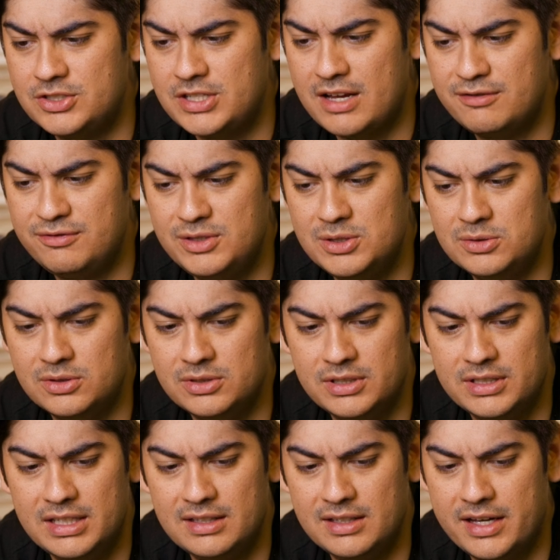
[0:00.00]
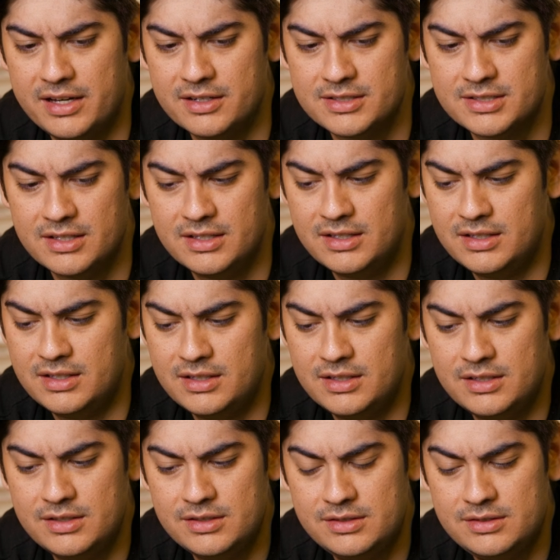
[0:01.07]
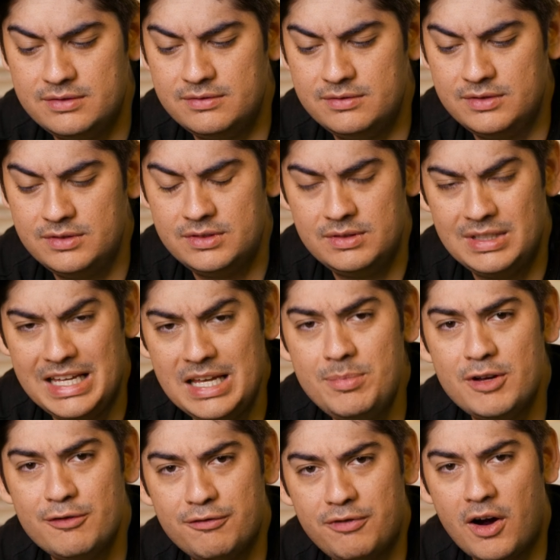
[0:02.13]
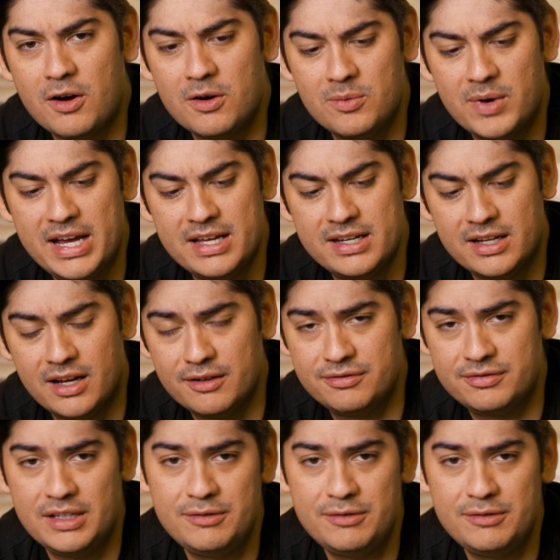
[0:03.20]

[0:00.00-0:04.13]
jet fuel looking lighters. Keep it far away enough.